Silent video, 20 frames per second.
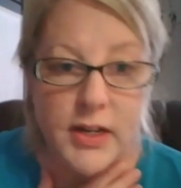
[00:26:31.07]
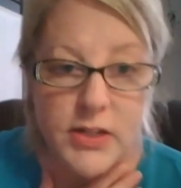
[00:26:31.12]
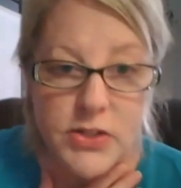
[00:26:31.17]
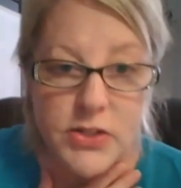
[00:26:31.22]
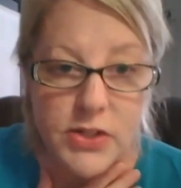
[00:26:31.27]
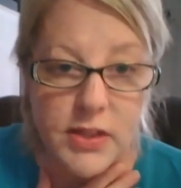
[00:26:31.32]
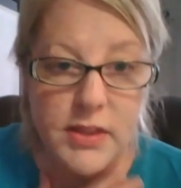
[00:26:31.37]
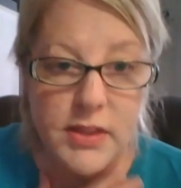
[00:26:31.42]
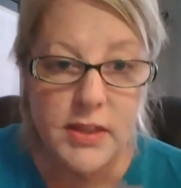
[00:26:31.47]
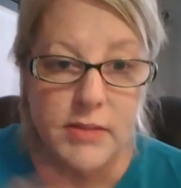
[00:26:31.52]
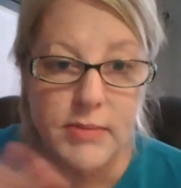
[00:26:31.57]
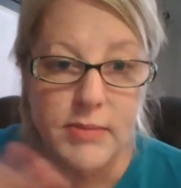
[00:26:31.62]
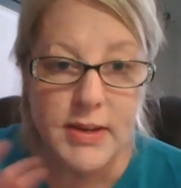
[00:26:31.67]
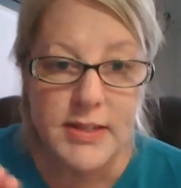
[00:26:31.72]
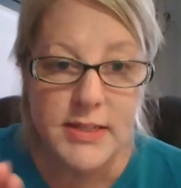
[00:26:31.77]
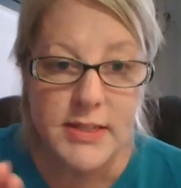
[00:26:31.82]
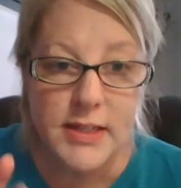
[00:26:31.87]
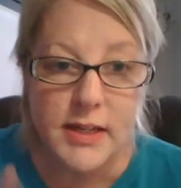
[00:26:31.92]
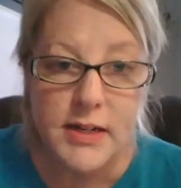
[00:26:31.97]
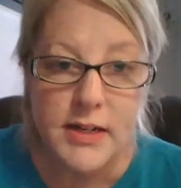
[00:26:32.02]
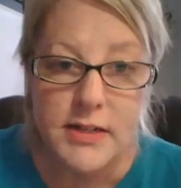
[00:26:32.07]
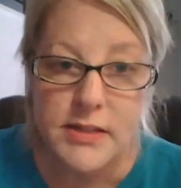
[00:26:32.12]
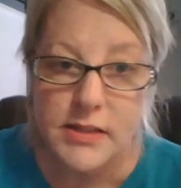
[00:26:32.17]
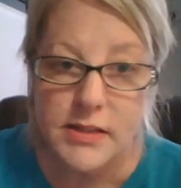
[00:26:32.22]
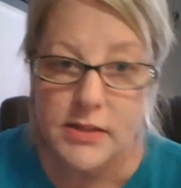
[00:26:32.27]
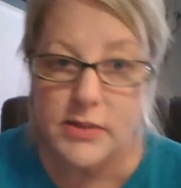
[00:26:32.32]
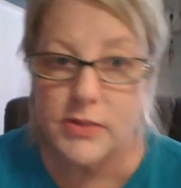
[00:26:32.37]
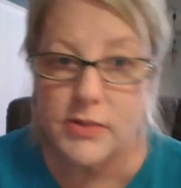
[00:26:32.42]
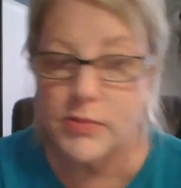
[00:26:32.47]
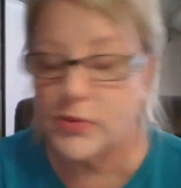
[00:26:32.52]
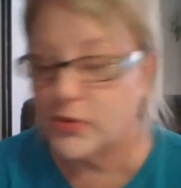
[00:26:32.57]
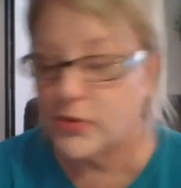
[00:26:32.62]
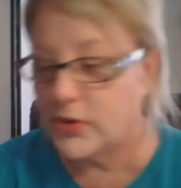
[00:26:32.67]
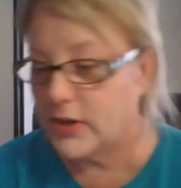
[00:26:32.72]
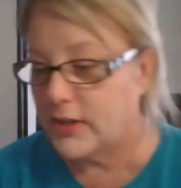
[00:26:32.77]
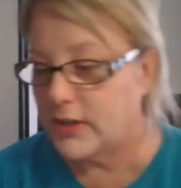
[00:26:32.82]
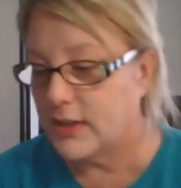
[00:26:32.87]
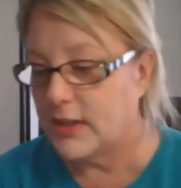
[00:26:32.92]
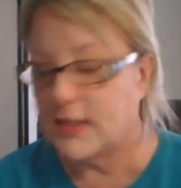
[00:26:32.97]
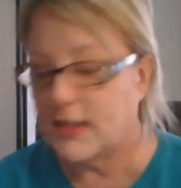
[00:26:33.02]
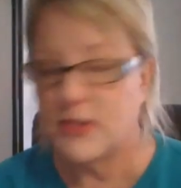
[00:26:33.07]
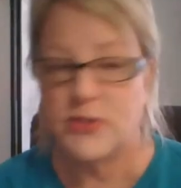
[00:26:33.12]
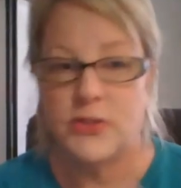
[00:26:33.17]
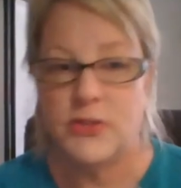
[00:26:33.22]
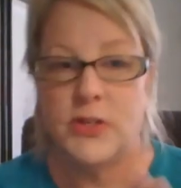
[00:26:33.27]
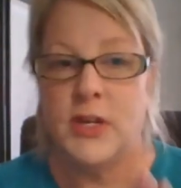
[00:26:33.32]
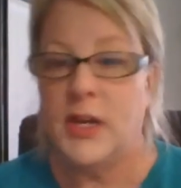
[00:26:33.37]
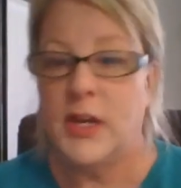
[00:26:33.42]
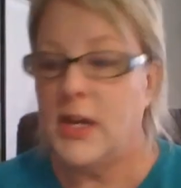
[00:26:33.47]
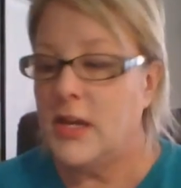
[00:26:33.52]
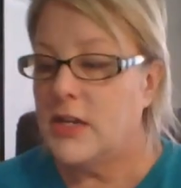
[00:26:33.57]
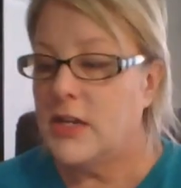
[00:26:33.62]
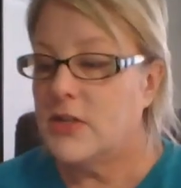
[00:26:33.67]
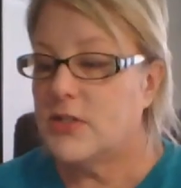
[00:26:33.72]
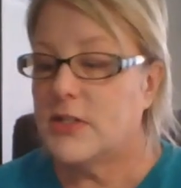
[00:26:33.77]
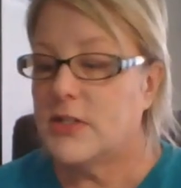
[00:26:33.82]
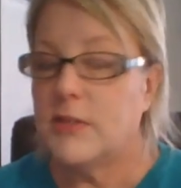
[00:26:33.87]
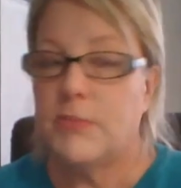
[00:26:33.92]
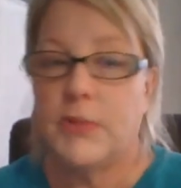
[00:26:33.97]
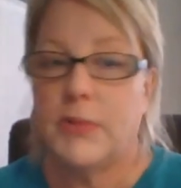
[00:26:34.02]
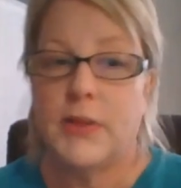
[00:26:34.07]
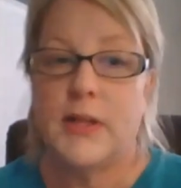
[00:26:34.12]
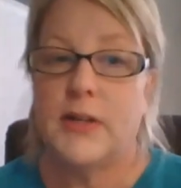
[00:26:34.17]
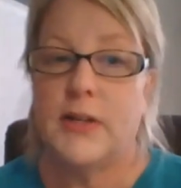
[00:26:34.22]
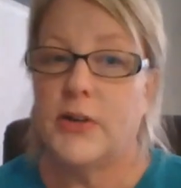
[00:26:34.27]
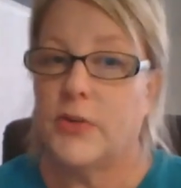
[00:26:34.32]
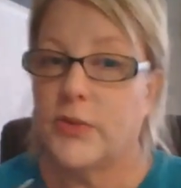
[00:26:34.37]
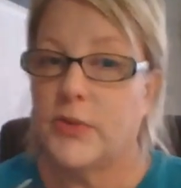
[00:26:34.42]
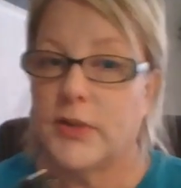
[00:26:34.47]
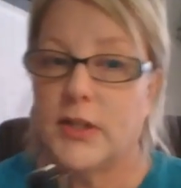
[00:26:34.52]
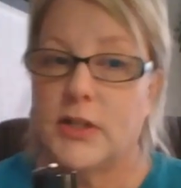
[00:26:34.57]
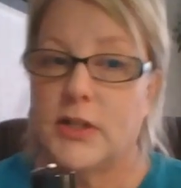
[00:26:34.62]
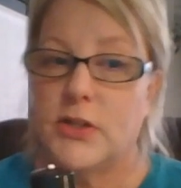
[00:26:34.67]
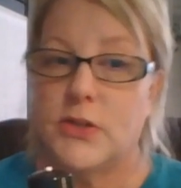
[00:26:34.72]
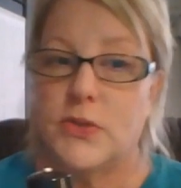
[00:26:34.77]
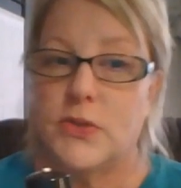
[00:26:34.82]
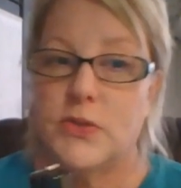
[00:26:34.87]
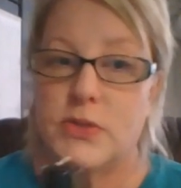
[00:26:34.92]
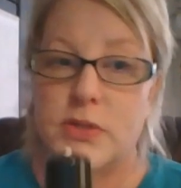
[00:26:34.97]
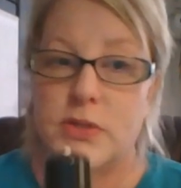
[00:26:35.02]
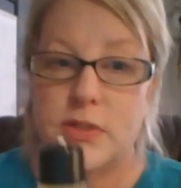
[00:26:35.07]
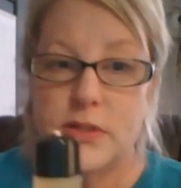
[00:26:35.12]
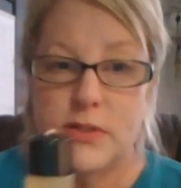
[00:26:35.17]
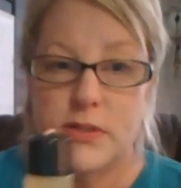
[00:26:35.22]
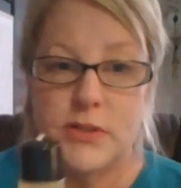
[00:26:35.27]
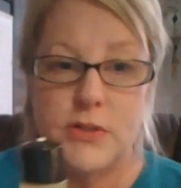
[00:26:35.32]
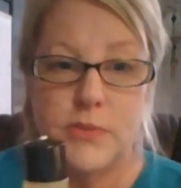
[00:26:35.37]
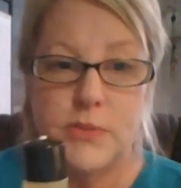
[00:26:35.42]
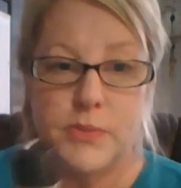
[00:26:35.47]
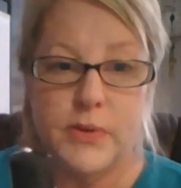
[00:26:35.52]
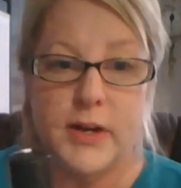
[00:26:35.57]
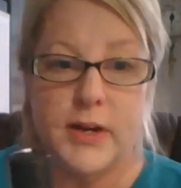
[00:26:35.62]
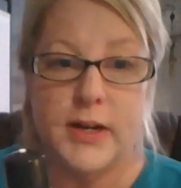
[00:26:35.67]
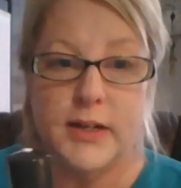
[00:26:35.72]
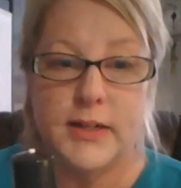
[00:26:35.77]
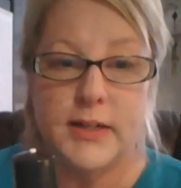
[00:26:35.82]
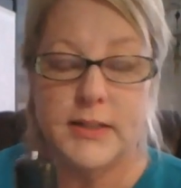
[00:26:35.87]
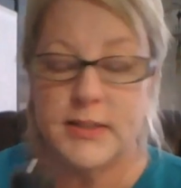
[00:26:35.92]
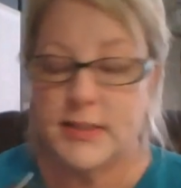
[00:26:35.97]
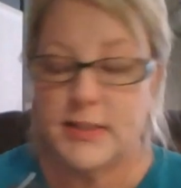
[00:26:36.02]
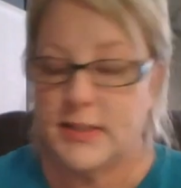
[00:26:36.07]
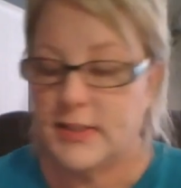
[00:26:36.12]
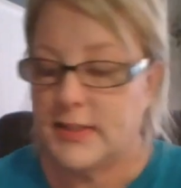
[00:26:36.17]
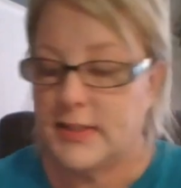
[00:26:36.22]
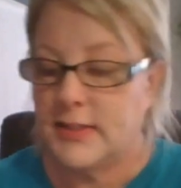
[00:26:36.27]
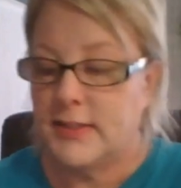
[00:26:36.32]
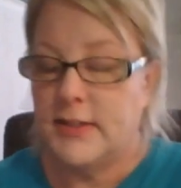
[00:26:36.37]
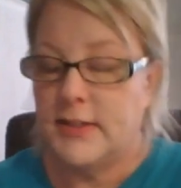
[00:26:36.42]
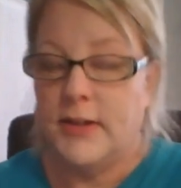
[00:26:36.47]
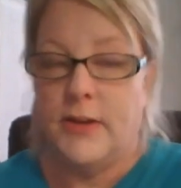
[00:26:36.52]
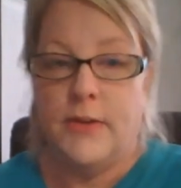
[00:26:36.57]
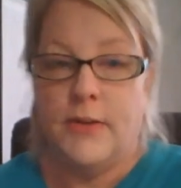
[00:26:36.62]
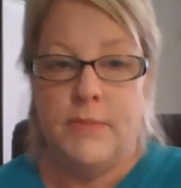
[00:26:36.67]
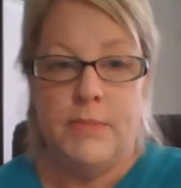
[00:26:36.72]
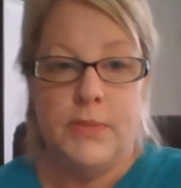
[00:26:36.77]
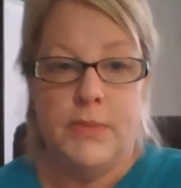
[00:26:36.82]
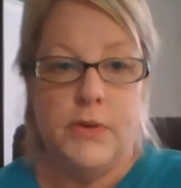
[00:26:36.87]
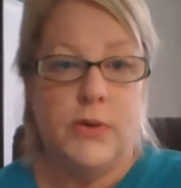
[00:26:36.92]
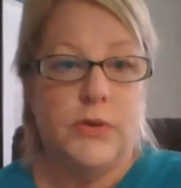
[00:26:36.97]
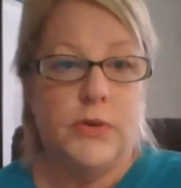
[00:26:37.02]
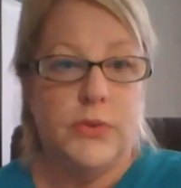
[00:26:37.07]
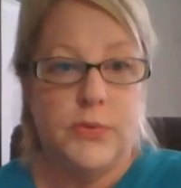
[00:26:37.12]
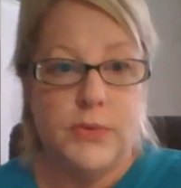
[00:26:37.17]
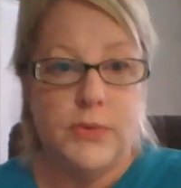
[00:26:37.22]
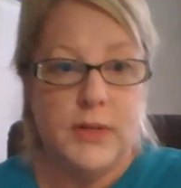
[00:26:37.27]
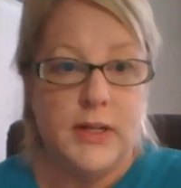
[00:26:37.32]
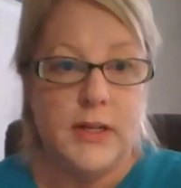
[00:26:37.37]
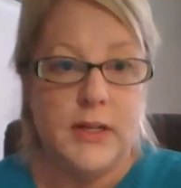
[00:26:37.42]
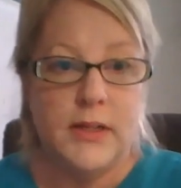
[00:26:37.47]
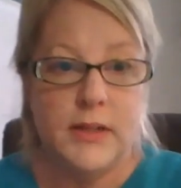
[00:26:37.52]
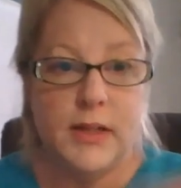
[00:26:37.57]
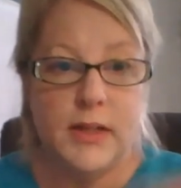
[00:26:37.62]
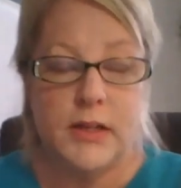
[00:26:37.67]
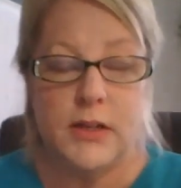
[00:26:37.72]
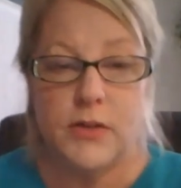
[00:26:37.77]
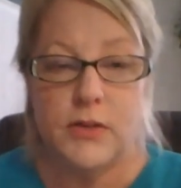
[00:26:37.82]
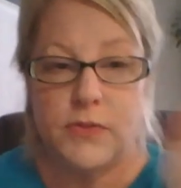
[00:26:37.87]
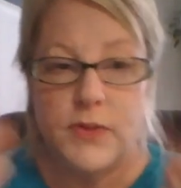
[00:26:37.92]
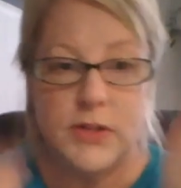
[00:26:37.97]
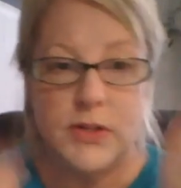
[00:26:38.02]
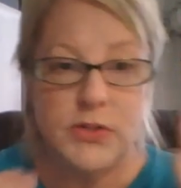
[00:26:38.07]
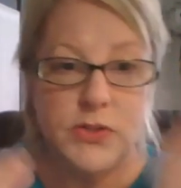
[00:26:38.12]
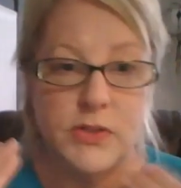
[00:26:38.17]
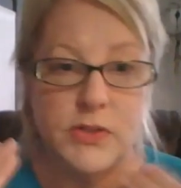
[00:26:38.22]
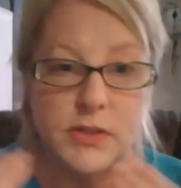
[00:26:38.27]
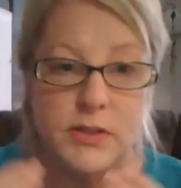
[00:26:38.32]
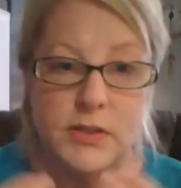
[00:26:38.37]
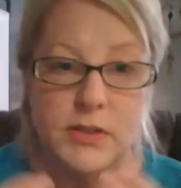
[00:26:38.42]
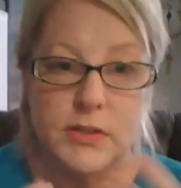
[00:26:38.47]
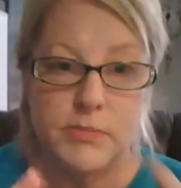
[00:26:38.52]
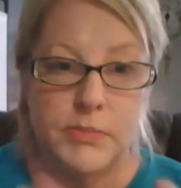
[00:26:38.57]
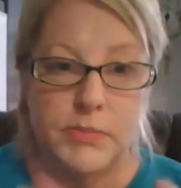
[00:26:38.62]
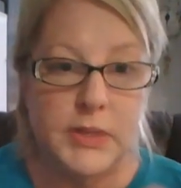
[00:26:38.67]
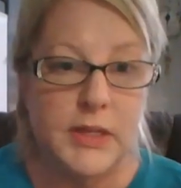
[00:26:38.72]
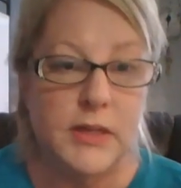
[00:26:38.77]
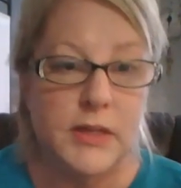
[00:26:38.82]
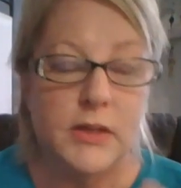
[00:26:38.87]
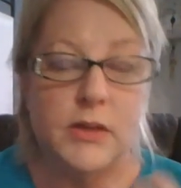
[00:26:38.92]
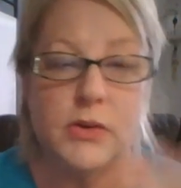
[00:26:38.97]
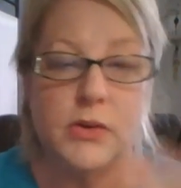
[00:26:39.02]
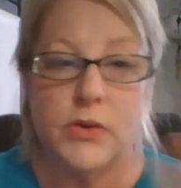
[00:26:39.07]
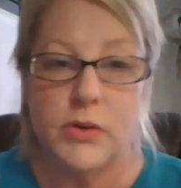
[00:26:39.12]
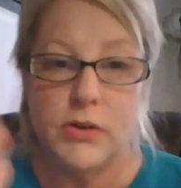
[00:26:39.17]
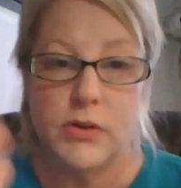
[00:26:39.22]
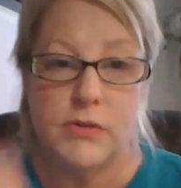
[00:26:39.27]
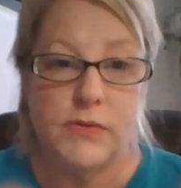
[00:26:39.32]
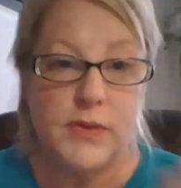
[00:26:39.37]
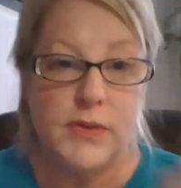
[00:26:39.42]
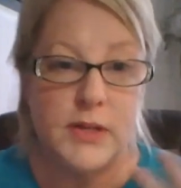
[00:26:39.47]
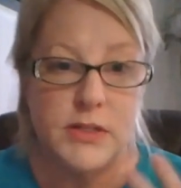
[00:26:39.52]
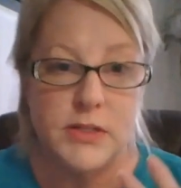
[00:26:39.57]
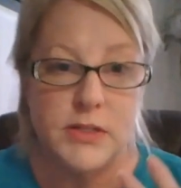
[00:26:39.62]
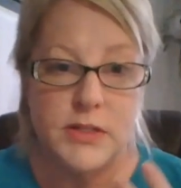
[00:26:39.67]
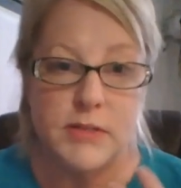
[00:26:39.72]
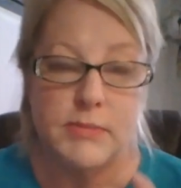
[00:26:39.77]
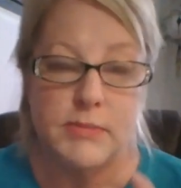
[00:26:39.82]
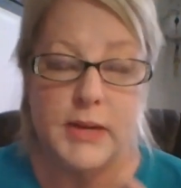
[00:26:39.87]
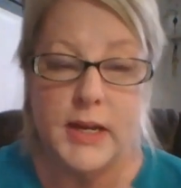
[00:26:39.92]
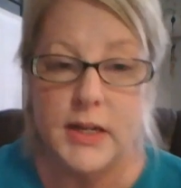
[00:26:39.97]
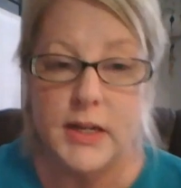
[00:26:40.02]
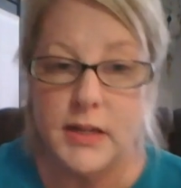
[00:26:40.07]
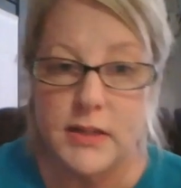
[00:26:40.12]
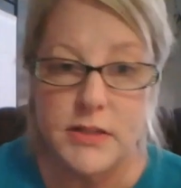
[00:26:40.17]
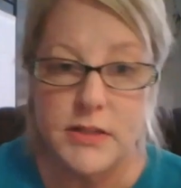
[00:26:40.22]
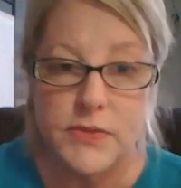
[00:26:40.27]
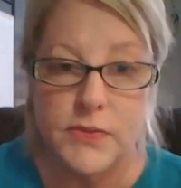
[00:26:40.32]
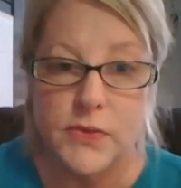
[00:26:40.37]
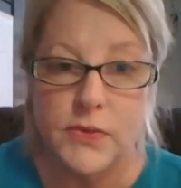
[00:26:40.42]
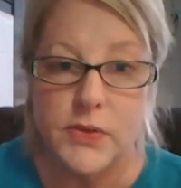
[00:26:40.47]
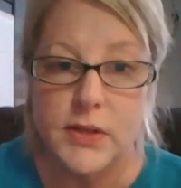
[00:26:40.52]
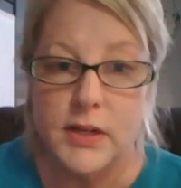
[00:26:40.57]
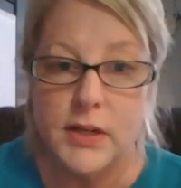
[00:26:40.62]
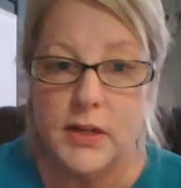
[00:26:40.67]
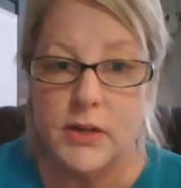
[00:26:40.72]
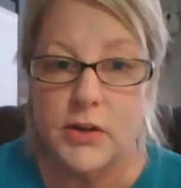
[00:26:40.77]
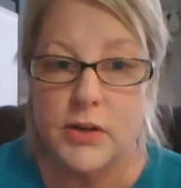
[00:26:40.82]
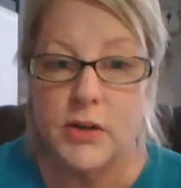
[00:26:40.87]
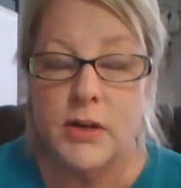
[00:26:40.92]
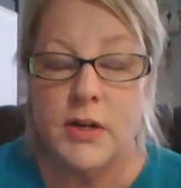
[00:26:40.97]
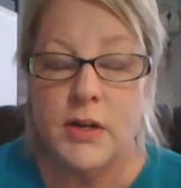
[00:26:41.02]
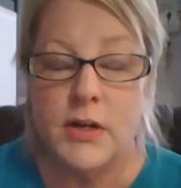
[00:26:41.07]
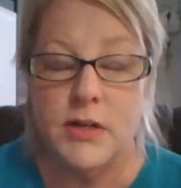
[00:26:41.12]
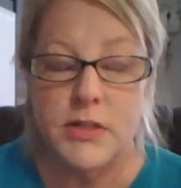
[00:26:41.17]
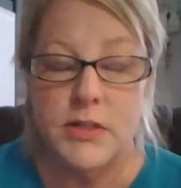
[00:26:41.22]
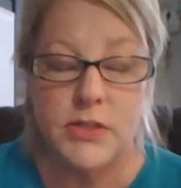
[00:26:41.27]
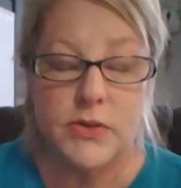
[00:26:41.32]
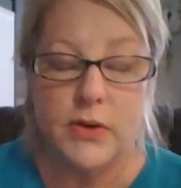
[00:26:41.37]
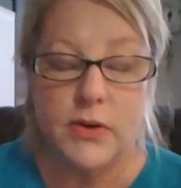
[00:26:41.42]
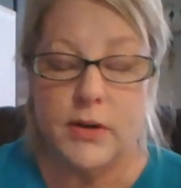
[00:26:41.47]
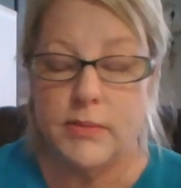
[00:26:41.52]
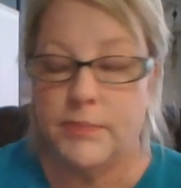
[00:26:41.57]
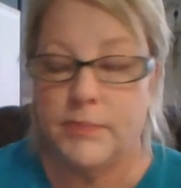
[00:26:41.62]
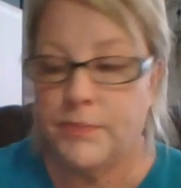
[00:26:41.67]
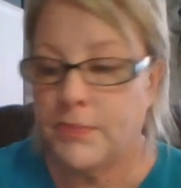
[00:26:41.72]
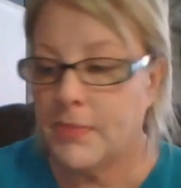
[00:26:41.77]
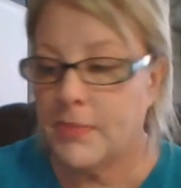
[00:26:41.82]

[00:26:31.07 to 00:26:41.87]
It's a good thing my skin is a little more oily because you, you typically don't want to use two products or three like your facial peel or your face and body exfoliator scrub.